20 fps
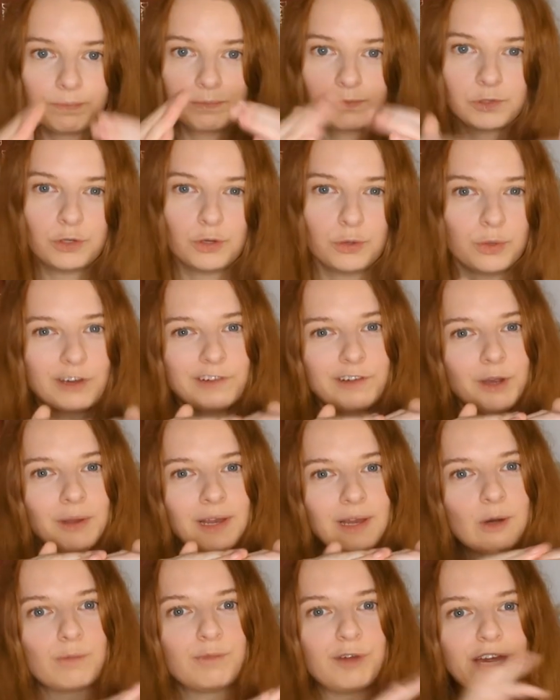do your own
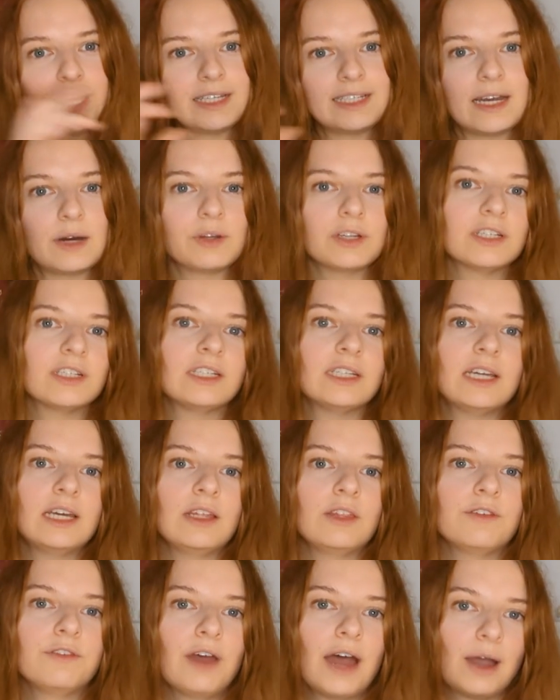little breakdown
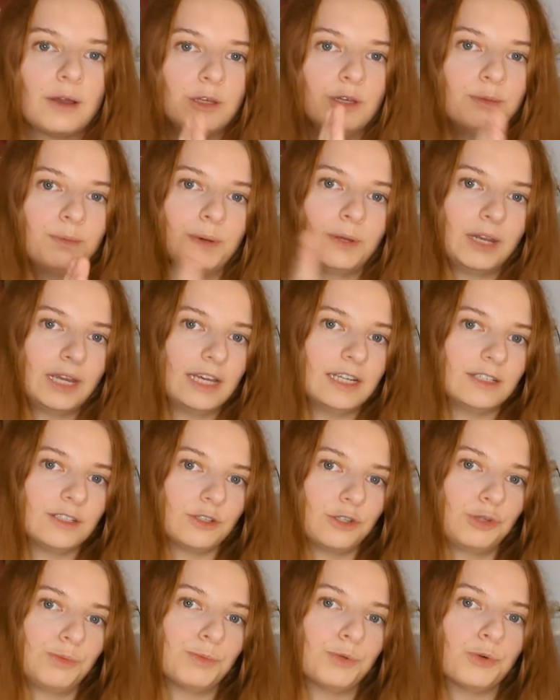underneath of how you put it into
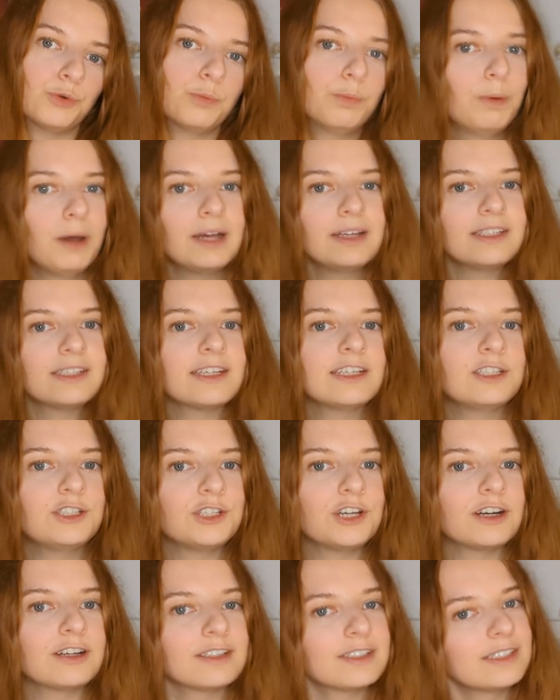small bite-sized
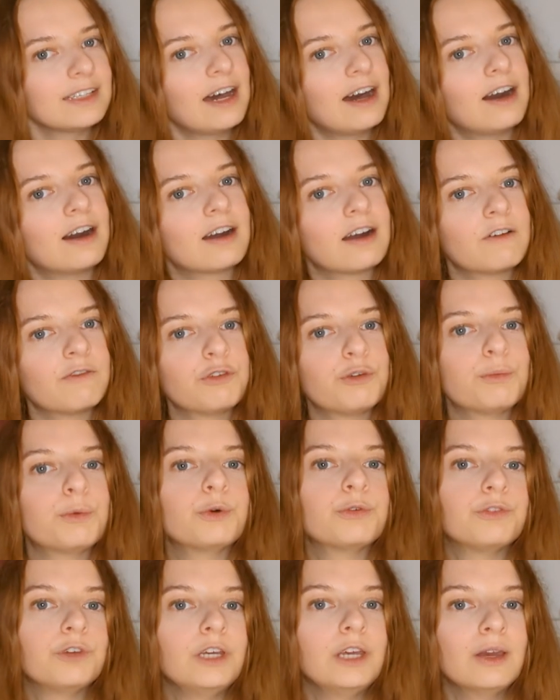chunks that are comfortable
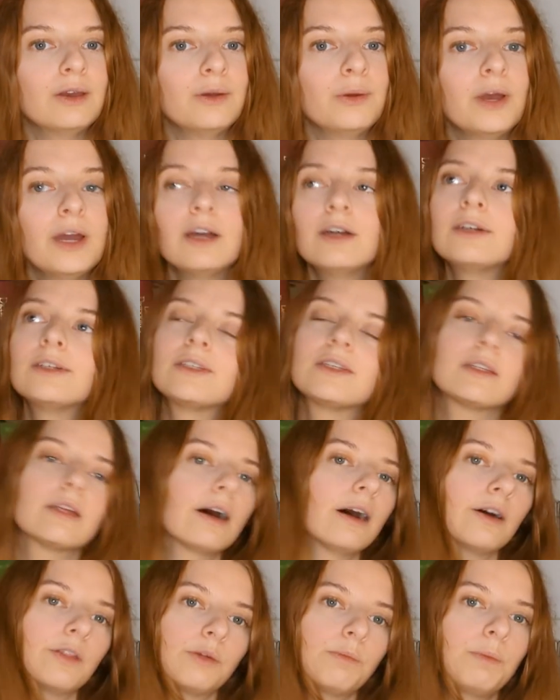for you, so that
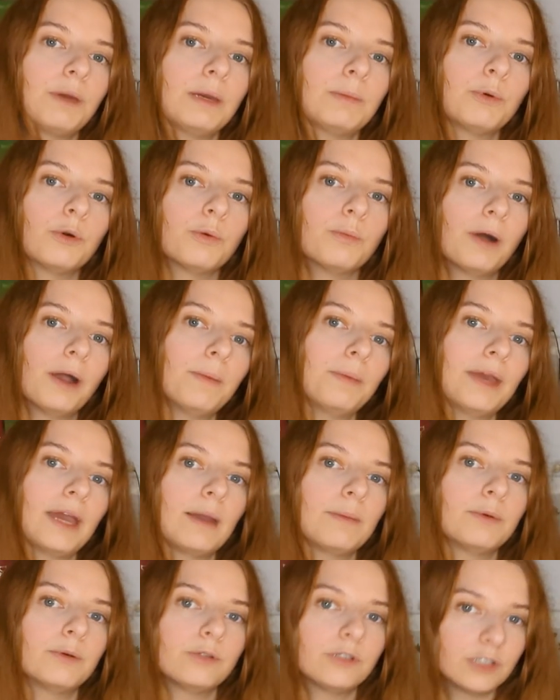other people might be
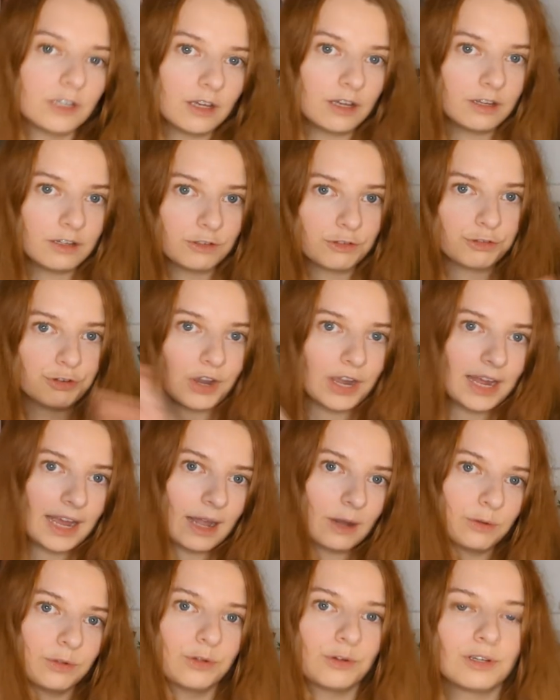able to try
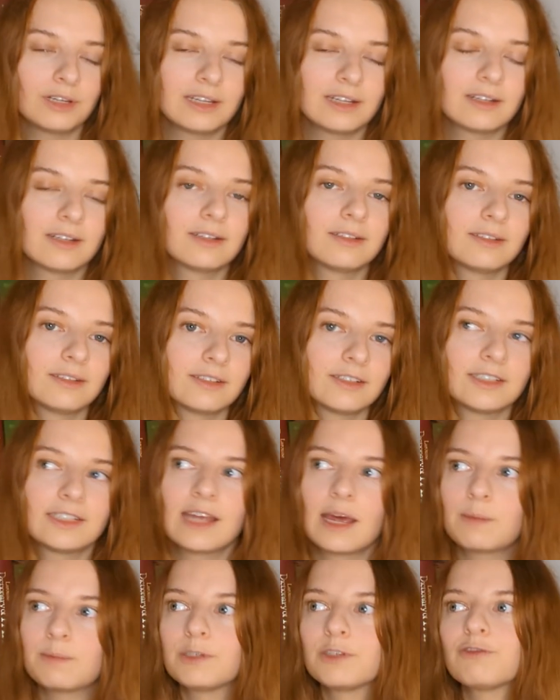out your little
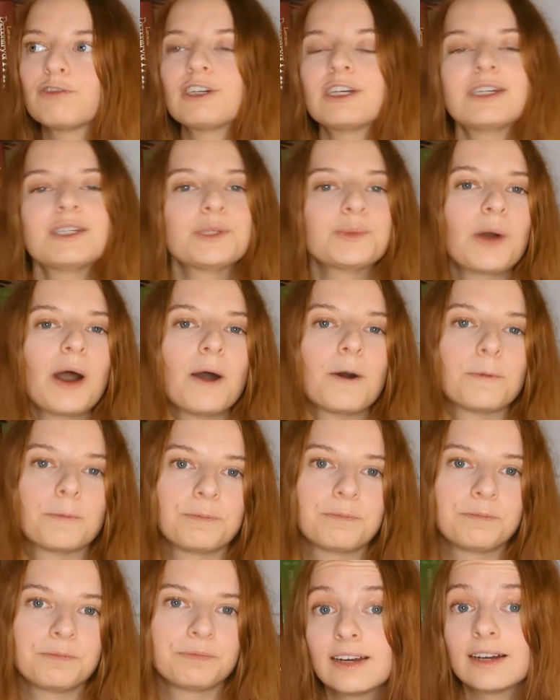steps for it as well.
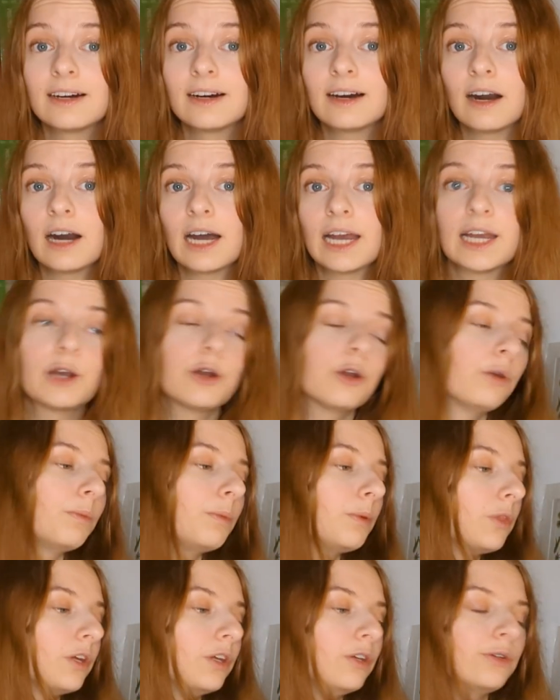I hope
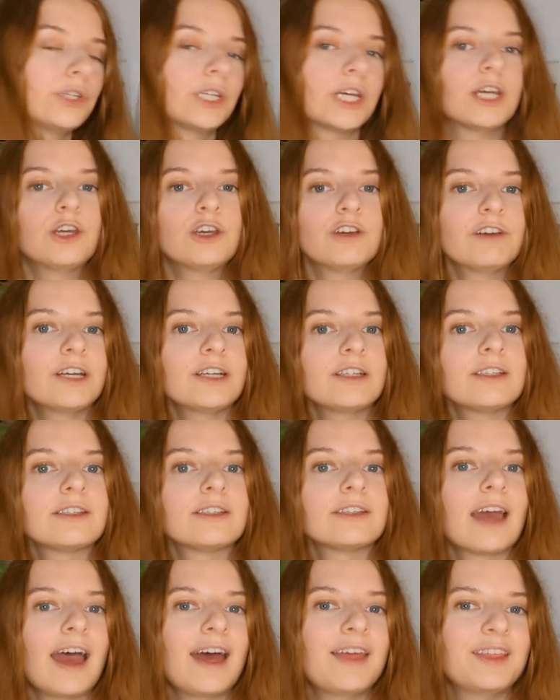that you stay
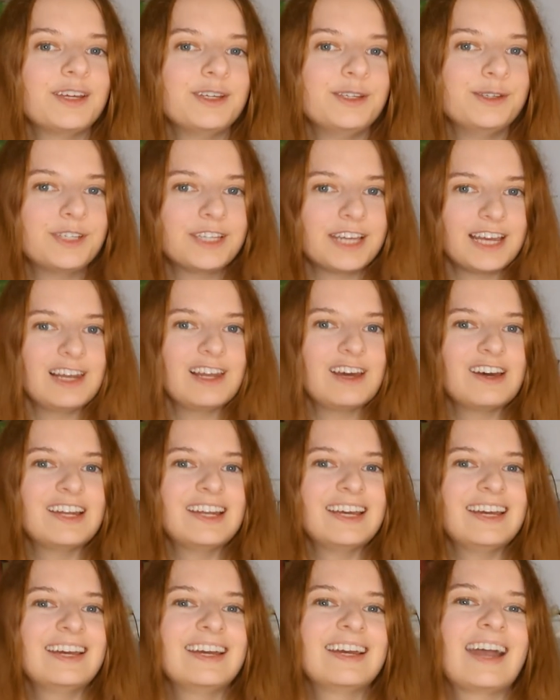curious and that you stay
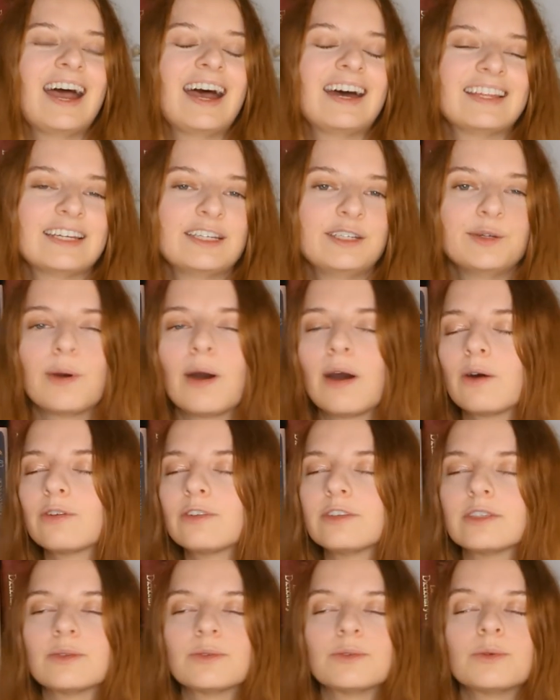learning and that you are
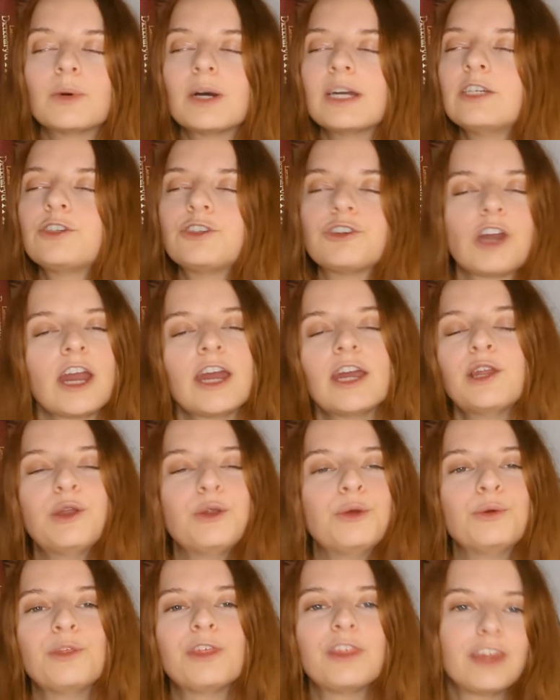always trying
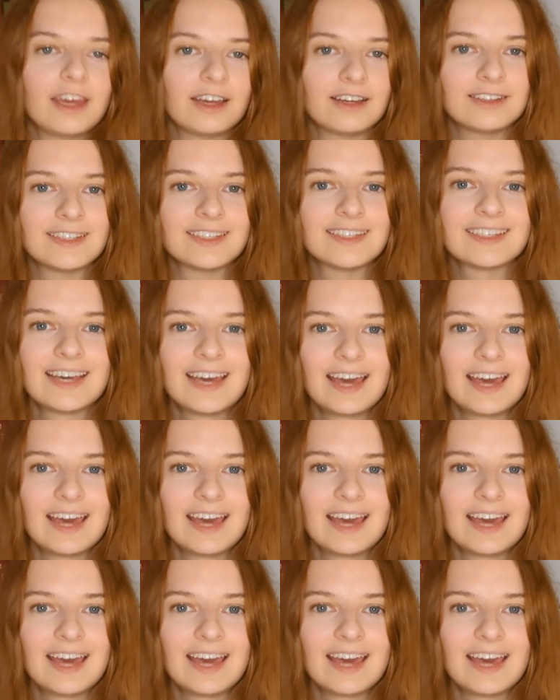new things.